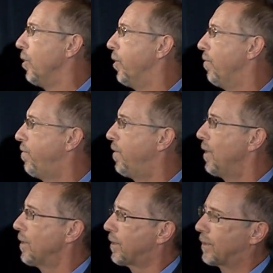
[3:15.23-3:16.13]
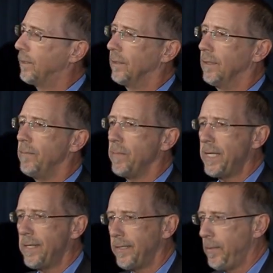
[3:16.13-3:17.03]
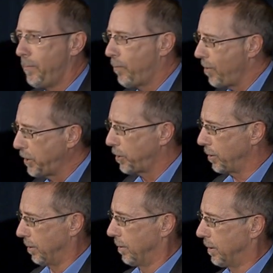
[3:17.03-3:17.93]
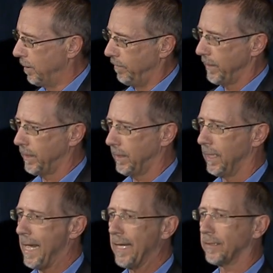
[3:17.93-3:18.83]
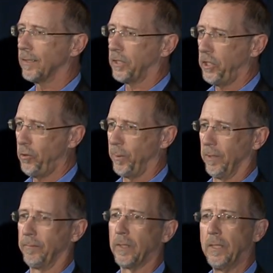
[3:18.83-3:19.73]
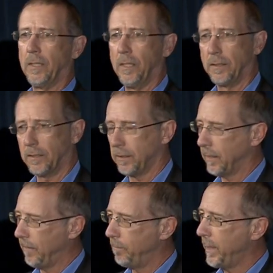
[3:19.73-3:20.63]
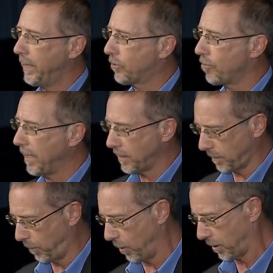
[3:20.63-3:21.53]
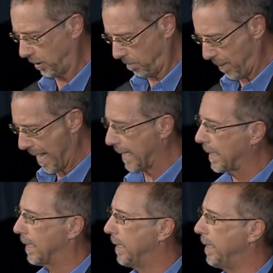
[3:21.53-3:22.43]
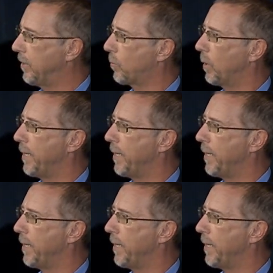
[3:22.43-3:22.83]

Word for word: The first immediate impression that a visitor has to Cuba is that they've been transported back into a